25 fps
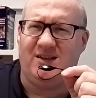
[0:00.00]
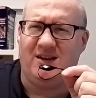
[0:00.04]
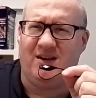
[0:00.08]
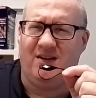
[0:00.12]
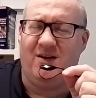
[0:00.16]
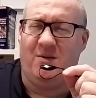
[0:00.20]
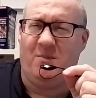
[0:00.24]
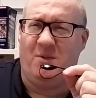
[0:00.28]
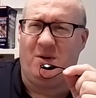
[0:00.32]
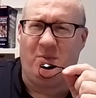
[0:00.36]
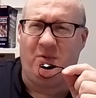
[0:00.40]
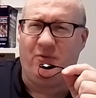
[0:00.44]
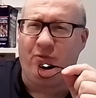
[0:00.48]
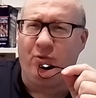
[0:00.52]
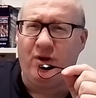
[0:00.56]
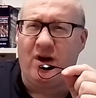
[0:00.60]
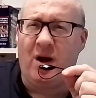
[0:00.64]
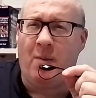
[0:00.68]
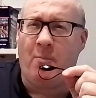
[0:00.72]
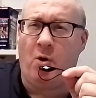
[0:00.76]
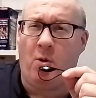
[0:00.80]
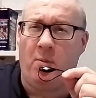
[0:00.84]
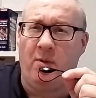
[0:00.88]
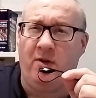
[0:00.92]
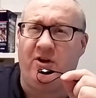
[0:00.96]
I mean, we've only got
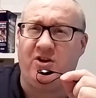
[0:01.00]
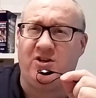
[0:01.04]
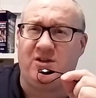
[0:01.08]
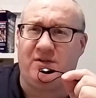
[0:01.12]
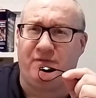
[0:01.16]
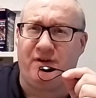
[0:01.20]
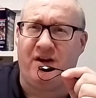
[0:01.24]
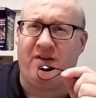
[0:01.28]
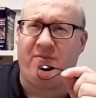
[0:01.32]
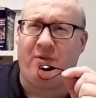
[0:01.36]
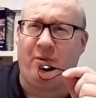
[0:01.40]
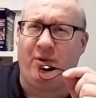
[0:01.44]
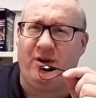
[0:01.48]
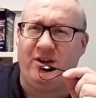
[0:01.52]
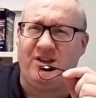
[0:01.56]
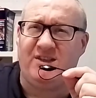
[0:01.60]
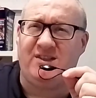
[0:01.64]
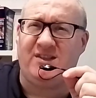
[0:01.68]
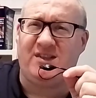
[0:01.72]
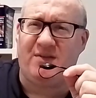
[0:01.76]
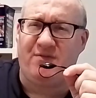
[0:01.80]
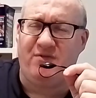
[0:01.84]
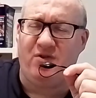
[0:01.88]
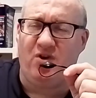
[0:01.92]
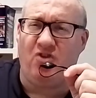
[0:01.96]
a population of 5 million,
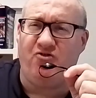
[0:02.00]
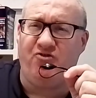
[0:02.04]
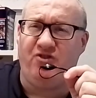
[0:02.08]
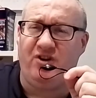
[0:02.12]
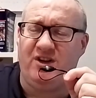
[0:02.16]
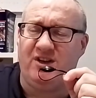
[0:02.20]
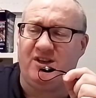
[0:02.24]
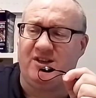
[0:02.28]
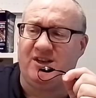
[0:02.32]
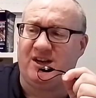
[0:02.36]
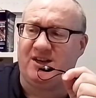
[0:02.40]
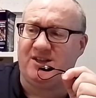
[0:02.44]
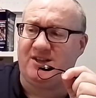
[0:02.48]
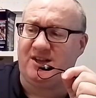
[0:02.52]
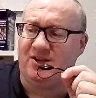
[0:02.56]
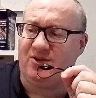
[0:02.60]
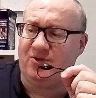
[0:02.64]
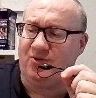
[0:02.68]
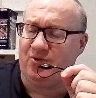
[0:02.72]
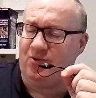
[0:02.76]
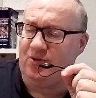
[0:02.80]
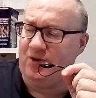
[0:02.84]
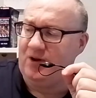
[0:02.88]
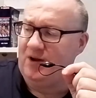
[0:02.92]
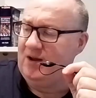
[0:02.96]

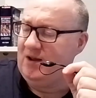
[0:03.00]
762.